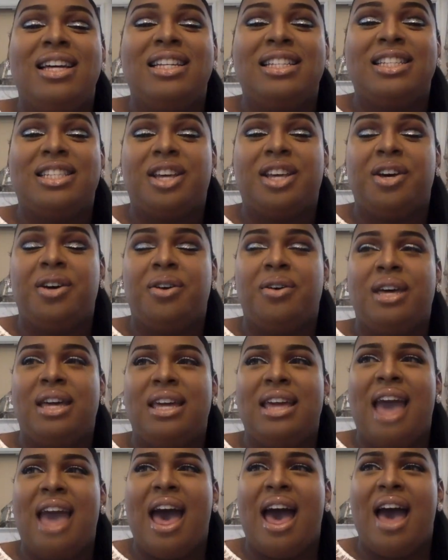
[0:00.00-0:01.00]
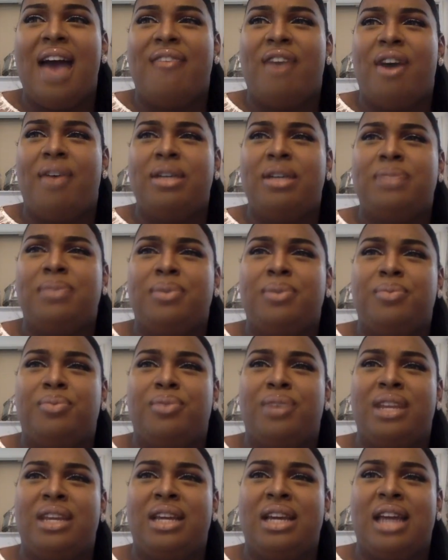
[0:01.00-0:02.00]
So yeah, I've always been
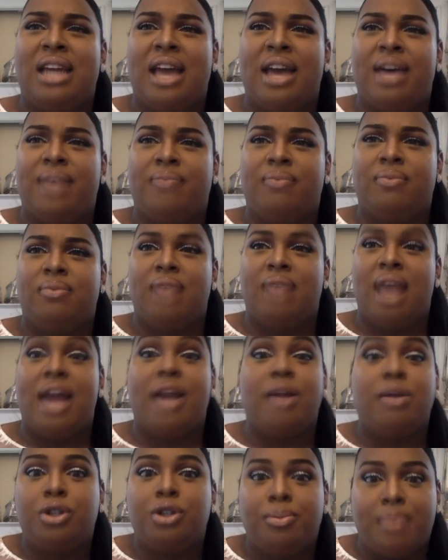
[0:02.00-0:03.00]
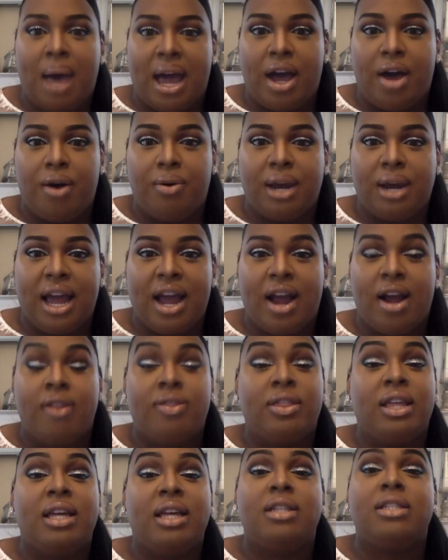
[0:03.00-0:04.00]
pretty good at. I don't do my own hair.
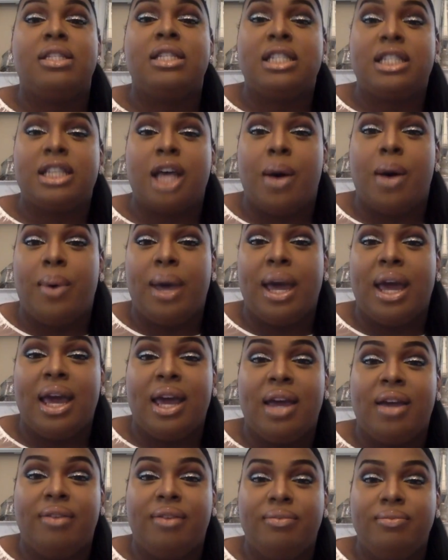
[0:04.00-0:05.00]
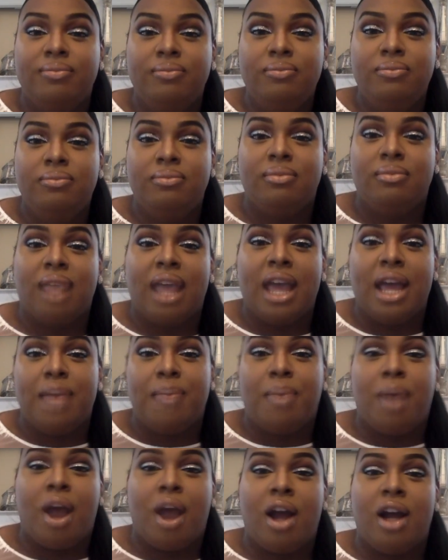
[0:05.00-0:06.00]
The sewing end
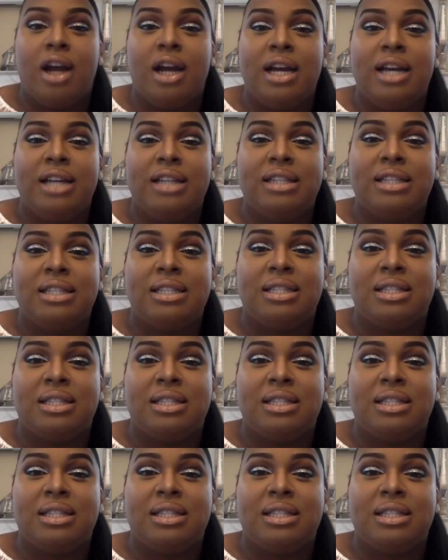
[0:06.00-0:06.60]
part is.